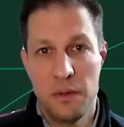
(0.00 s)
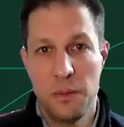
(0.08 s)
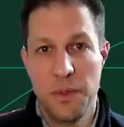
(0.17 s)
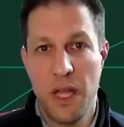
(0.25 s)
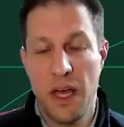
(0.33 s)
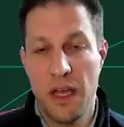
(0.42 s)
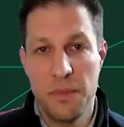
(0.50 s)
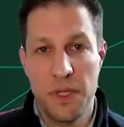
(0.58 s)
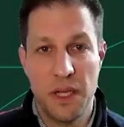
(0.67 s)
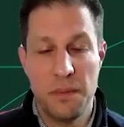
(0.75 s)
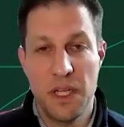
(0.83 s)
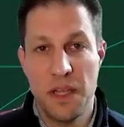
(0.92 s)
to apply,
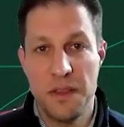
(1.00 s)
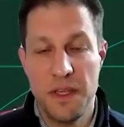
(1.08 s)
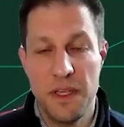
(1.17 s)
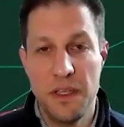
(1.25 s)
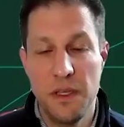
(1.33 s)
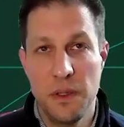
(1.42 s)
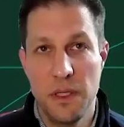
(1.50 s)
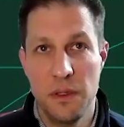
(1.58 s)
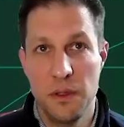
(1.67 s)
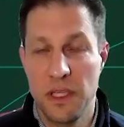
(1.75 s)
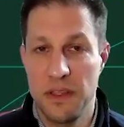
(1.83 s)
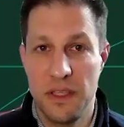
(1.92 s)
but I mean, I think you
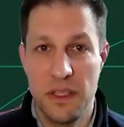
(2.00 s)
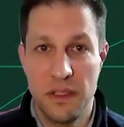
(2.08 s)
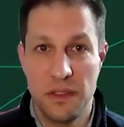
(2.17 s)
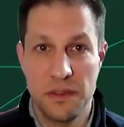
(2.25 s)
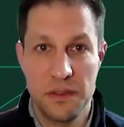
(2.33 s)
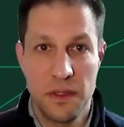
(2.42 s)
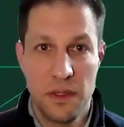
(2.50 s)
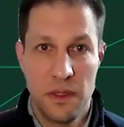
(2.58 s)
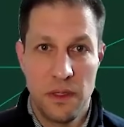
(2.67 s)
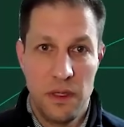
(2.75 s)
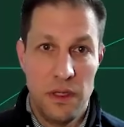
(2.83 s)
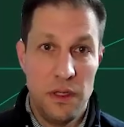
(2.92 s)
can look at things,
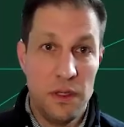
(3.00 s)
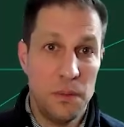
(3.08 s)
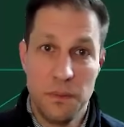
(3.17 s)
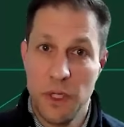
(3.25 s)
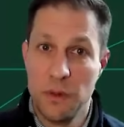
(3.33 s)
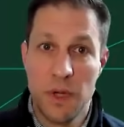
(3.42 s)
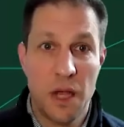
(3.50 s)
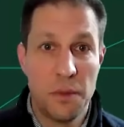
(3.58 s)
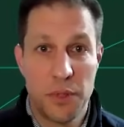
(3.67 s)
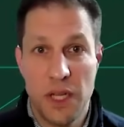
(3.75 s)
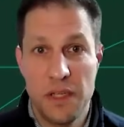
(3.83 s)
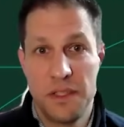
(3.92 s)

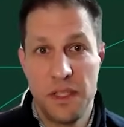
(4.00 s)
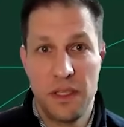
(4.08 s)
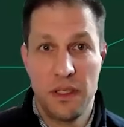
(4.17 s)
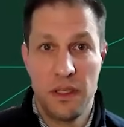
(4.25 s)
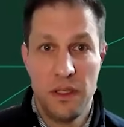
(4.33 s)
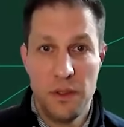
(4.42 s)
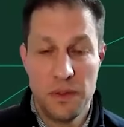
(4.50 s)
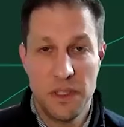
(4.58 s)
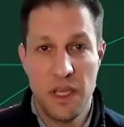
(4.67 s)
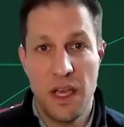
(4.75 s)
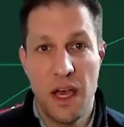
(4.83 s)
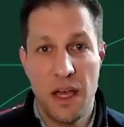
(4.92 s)
around pricing
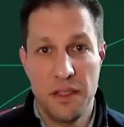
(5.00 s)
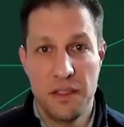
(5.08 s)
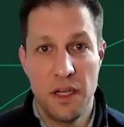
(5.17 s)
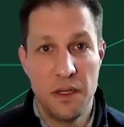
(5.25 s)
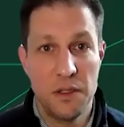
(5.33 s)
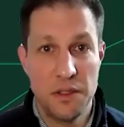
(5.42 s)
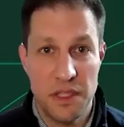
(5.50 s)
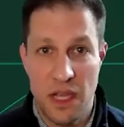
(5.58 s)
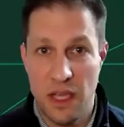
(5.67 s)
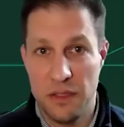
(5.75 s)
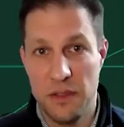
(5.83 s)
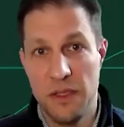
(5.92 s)
using AI to
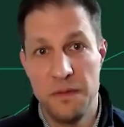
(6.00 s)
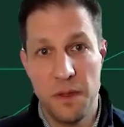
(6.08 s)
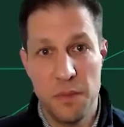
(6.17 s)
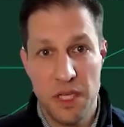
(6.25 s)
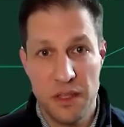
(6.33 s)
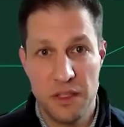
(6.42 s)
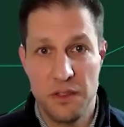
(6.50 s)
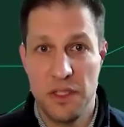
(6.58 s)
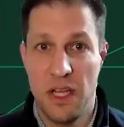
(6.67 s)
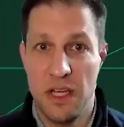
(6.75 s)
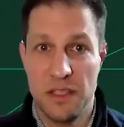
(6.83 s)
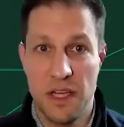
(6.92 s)
understand if I make this
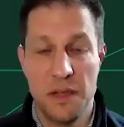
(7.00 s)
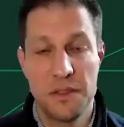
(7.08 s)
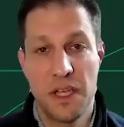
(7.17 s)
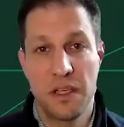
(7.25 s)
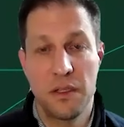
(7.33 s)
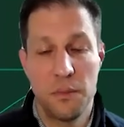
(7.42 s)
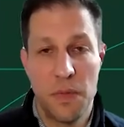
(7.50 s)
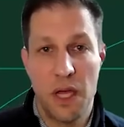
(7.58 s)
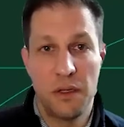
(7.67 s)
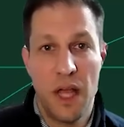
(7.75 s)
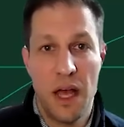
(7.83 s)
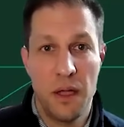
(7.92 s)
change, how's that going to
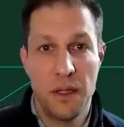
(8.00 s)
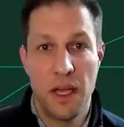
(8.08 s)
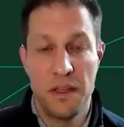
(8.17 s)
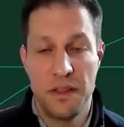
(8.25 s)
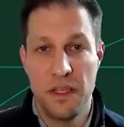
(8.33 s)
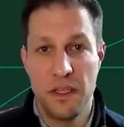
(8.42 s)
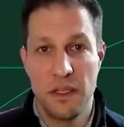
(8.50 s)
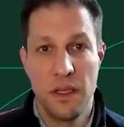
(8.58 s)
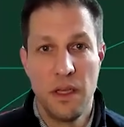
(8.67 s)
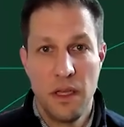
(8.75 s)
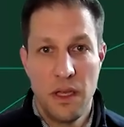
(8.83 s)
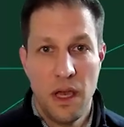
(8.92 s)
model out? I think